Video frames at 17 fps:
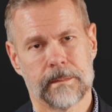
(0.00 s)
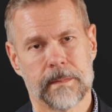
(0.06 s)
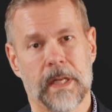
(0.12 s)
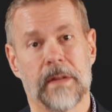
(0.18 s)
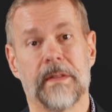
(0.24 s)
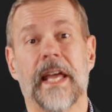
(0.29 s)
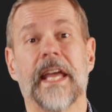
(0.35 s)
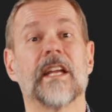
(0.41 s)

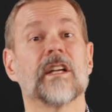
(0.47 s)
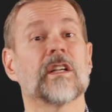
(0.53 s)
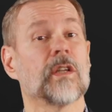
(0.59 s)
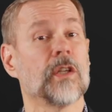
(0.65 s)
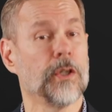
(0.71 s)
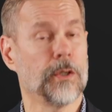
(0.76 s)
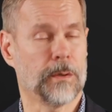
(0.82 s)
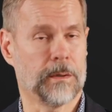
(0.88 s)
And they
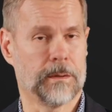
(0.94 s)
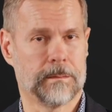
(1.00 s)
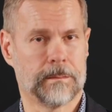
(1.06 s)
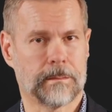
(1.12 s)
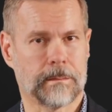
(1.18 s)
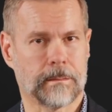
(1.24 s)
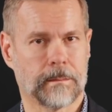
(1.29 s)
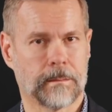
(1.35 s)
include
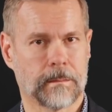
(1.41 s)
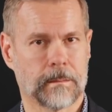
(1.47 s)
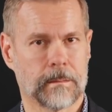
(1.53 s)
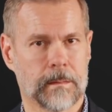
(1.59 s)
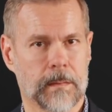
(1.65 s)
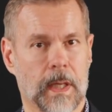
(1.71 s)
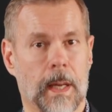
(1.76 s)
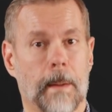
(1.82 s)

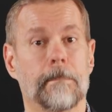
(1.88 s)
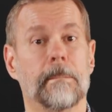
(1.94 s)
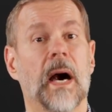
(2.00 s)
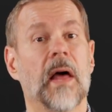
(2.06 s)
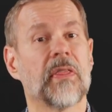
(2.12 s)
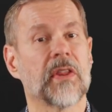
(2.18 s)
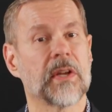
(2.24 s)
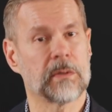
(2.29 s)

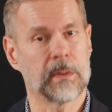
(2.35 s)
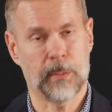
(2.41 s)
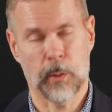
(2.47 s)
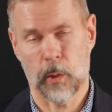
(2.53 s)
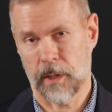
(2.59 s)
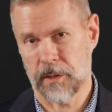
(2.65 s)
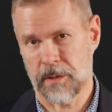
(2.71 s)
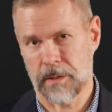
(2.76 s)
monthly
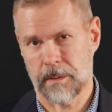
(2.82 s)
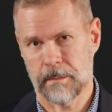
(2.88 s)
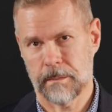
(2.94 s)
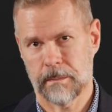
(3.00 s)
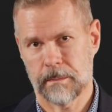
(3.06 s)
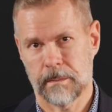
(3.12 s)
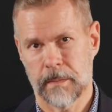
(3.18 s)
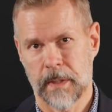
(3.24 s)
reports,
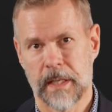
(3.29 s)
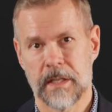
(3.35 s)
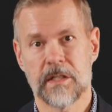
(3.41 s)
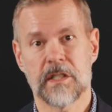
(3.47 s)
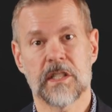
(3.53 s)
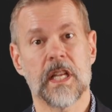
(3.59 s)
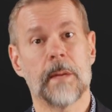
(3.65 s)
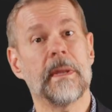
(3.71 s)

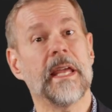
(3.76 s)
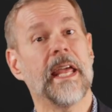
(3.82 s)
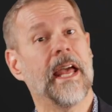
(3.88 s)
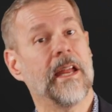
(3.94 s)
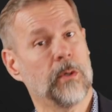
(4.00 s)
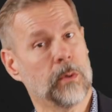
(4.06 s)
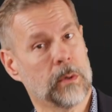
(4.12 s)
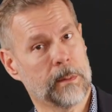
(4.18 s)

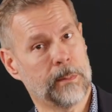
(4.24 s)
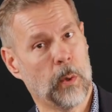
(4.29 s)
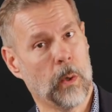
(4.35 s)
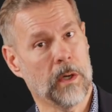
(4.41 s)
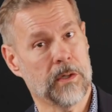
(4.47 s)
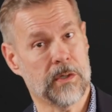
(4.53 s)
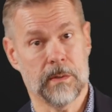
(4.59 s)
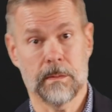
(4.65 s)
semi-annual
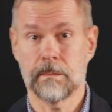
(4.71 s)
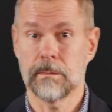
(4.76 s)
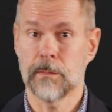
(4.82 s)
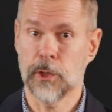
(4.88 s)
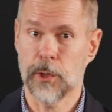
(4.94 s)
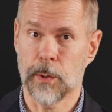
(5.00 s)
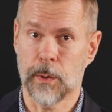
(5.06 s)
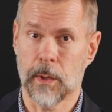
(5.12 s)
reports
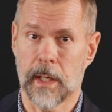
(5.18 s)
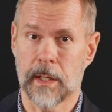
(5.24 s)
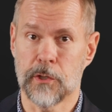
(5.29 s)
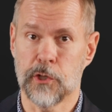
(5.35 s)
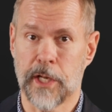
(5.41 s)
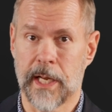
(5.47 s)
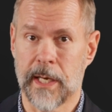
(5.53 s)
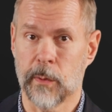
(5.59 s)
due on
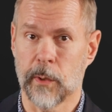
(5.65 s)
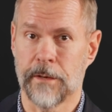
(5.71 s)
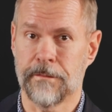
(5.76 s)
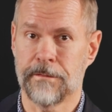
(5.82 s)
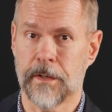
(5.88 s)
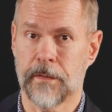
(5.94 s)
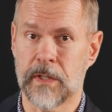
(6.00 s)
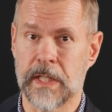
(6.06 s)
January
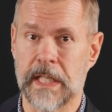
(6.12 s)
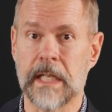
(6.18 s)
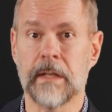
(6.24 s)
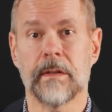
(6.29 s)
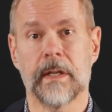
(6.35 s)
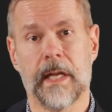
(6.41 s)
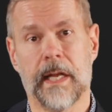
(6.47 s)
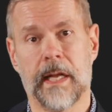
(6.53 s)

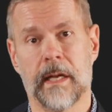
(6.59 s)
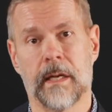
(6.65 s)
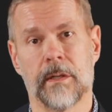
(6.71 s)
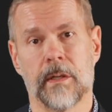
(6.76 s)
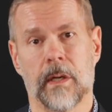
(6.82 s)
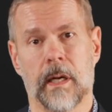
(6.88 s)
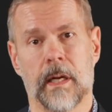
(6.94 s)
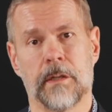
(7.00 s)
15th
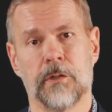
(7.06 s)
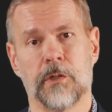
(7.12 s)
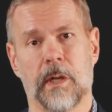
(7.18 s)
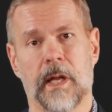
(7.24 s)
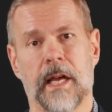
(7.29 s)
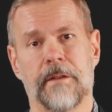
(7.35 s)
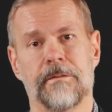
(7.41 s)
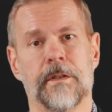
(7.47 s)
and on
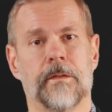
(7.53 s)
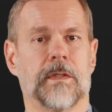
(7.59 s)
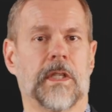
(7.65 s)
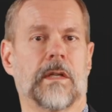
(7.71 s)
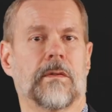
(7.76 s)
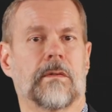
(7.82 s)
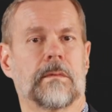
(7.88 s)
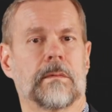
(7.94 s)
July
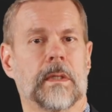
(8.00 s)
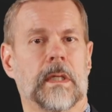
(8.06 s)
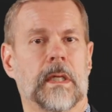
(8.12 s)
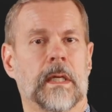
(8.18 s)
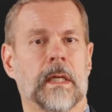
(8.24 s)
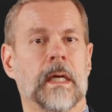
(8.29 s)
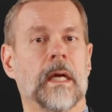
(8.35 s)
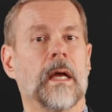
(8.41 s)
15th,
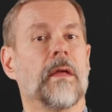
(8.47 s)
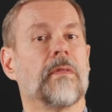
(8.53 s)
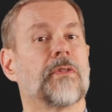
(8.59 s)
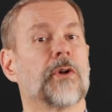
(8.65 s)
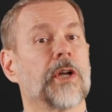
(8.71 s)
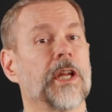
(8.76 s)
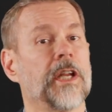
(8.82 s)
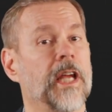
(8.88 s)

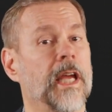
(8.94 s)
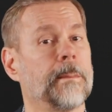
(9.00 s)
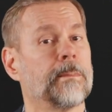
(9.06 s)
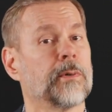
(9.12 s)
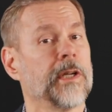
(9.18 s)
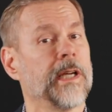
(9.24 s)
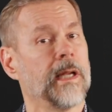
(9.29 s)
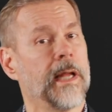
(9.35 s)
30-day
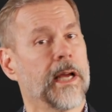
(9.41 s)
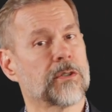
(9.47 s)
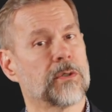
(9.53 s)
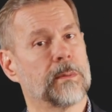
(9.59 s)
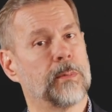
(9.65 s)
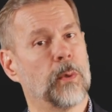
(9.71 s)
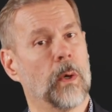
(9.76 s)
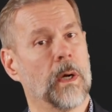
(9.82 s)

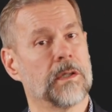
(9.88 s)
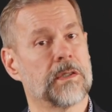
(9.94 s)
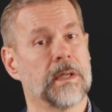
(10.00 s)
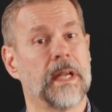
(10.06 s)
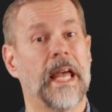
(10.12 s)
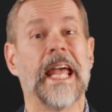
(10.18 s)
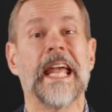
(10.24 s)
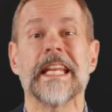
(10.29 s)
pre-election reports,
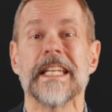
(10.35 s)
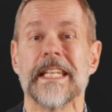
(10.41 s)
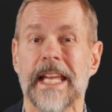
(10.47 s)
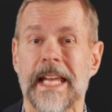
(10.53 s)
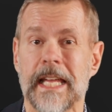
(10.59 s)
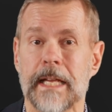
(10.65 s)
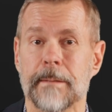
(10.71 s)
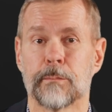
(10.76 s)

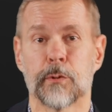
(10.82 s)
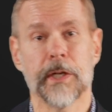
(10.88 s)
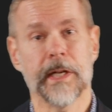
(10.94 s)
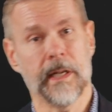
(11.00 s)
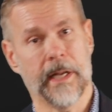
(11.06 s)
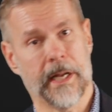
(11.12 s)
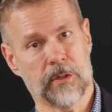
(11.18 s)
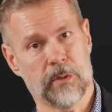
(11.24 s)
8-day
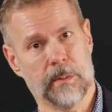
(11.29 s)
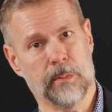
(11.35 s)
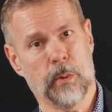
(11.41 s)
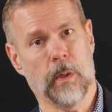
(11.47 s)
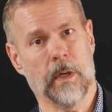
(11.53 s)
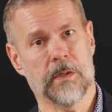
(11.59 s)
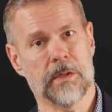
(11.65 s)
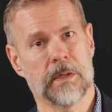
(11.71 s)
pre-election
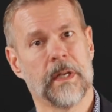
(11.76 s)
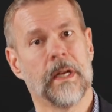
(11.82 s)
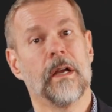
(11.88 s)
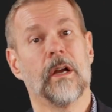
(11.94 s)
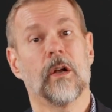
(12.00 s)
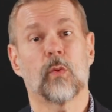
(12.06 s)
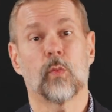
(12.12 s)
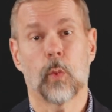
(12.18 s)
reports,
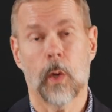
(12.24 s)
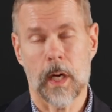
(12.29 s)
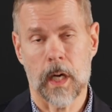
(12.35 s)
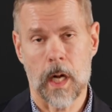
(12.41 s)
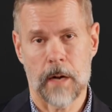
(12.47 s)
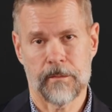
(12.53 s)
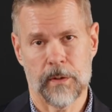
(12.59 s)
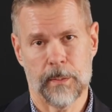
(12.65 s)

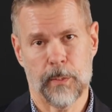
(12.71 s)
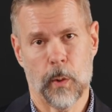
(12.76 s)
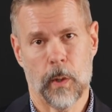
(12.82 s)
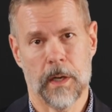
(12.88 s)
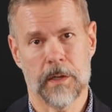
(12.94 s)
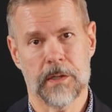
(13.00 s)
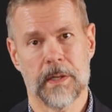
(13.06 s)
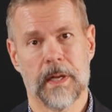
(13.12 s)
runoff
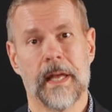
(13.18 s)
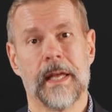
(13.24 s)
reports,